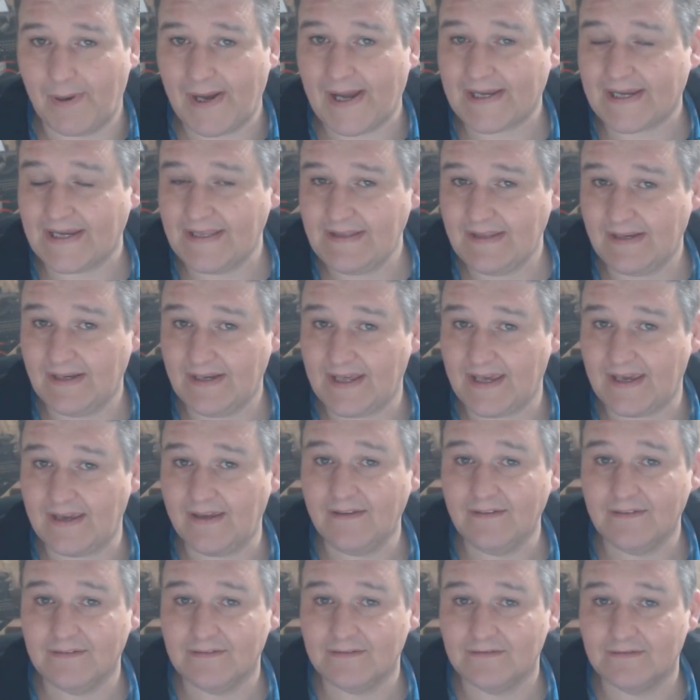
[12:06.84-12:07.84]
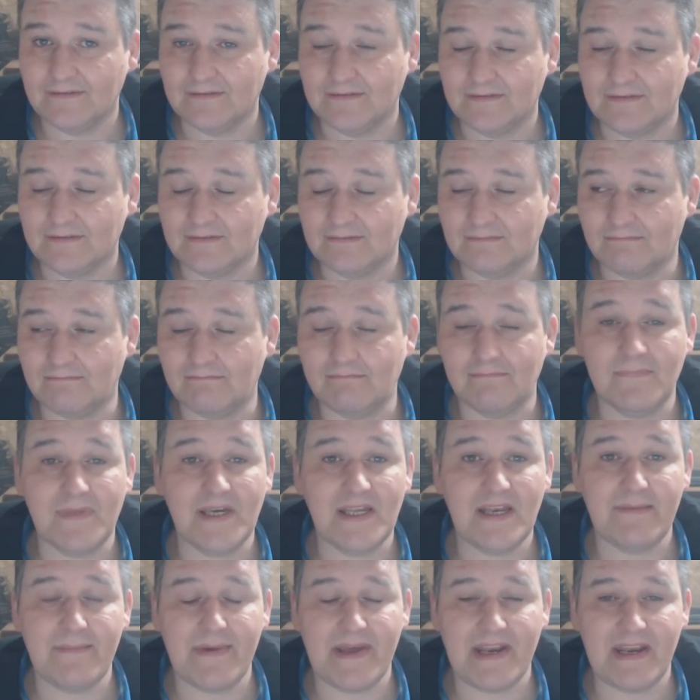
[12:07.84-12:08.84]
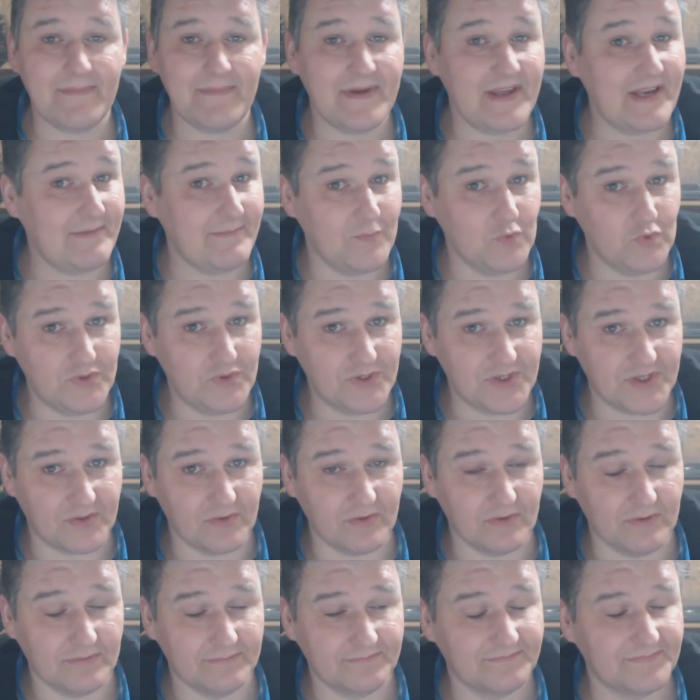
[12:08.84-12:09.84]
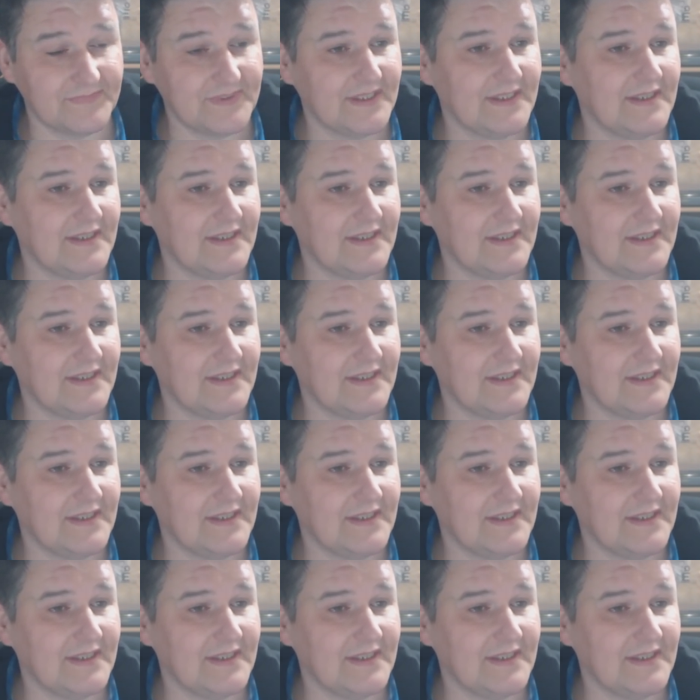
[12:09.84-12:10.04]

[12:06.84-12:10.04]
Back in the day, many, many, many moons ago,